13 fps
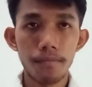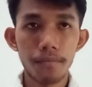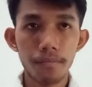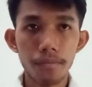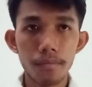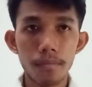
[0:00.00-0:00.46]

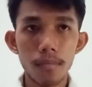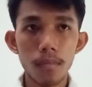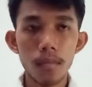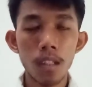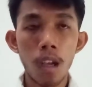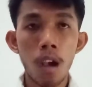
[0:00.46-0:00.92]

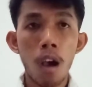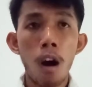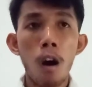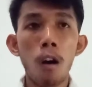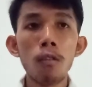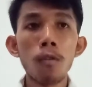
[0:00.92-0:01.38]
Although
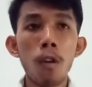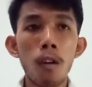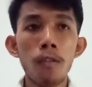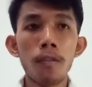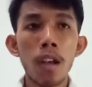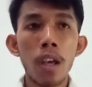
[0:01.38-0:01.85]

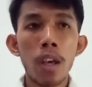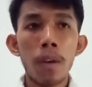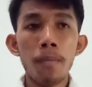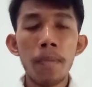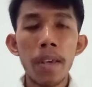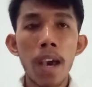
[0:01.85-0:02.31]

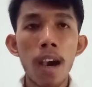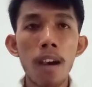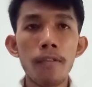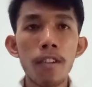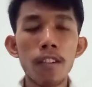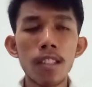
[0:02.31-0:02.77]
behaviorism
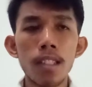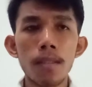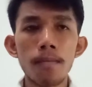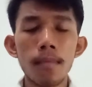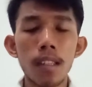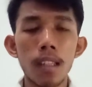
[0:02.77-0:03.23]
is
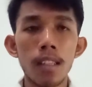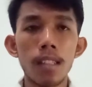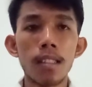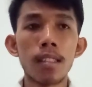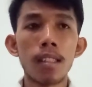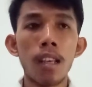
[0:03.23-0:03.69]

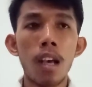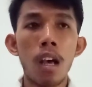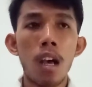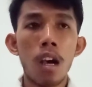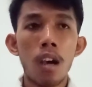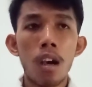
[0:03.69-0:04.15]

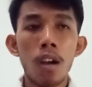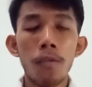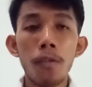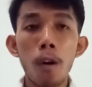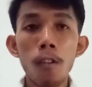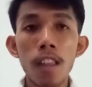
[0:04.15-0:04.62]
nowadays
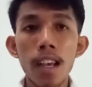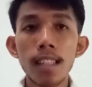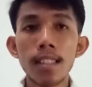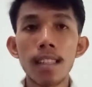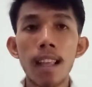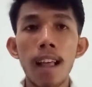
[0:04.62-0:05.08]
less
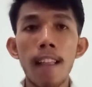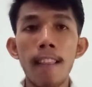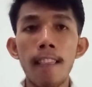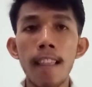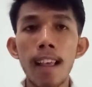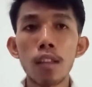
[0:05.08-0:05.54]

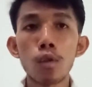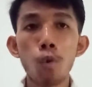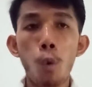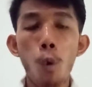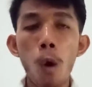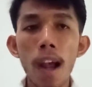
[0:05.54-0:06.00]
widely
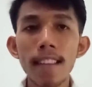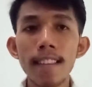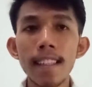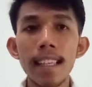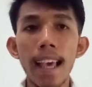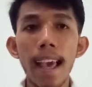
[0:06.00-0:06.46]
accepted
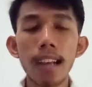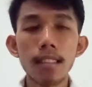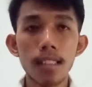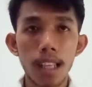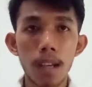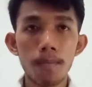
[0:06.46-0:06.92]

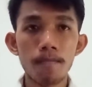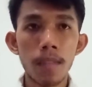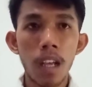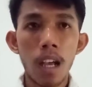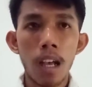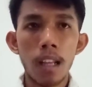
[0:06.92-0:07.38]
than
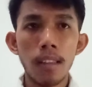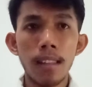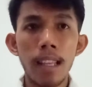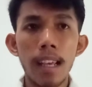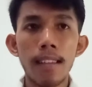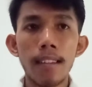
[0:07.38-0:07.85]
it was
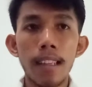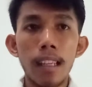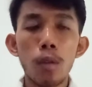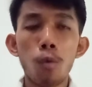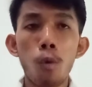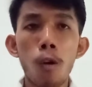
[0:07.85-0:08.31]
a
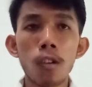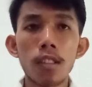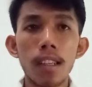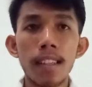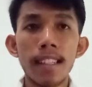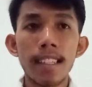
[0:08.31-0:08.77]
decade
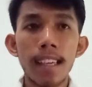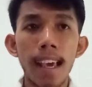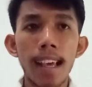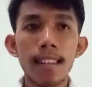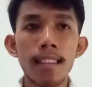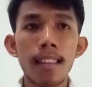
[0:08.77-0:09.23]
or
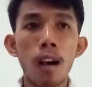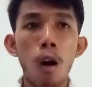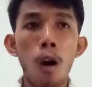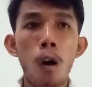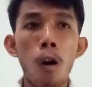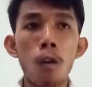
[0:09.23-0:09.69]
so
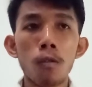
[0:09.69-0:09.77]
ago,